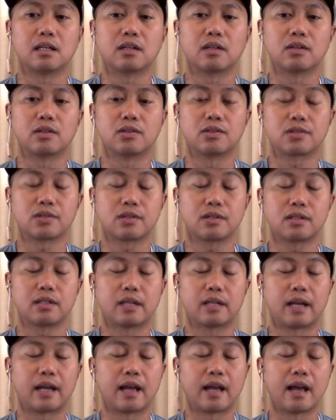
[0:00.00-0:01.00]
concern
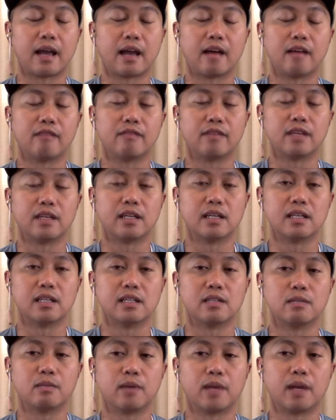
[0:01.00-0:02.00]
that I have
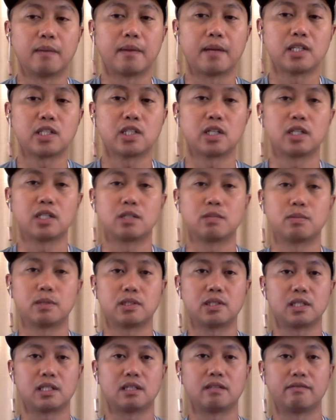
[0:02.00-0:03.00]
is when I'm actually
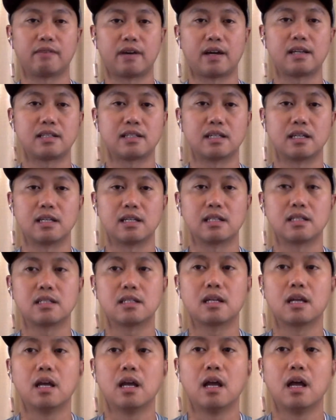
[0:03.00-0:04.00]
switching devices,